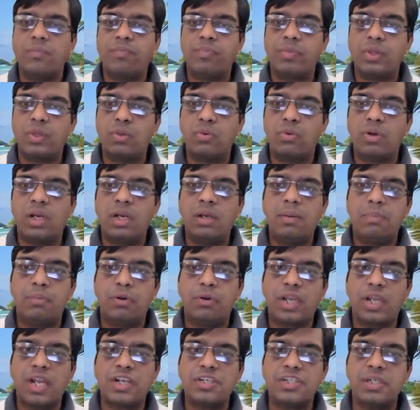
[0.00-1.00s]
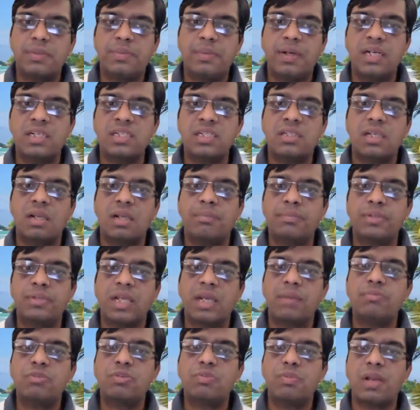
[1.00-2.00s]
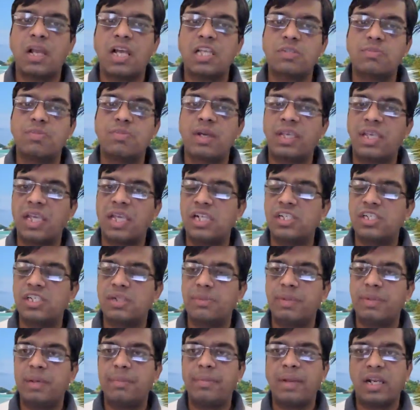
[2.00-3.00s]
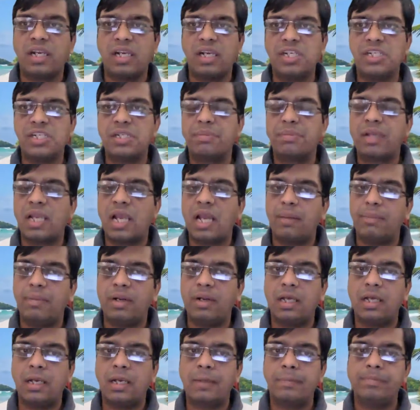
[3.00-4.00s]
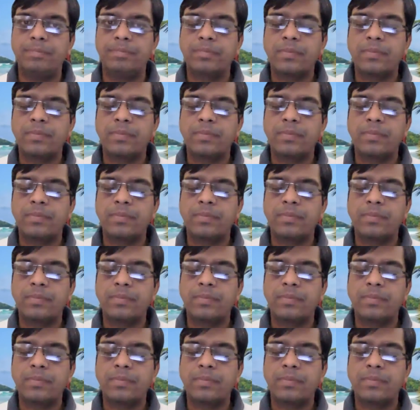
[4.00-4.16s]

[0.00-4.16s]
urine, potassium, and sometimes plasma calcium and magnesium can be done.